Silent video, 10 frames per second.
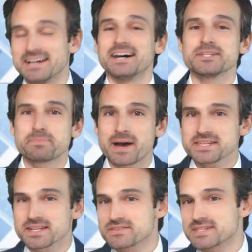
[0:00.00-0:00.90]
On the
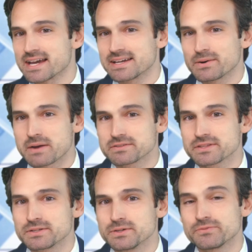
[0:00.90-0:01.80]
positive side, however,
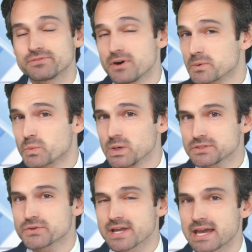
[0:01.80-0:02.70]
the new phone will
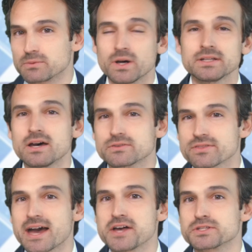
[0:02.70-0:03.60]
create
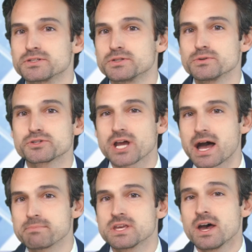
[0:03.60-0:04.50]
100,000 new
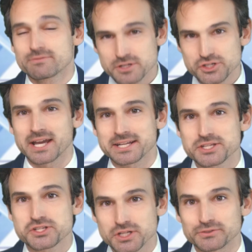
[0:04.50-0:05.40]
jobs for
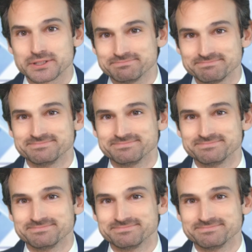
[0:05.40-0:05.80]
Chinese children.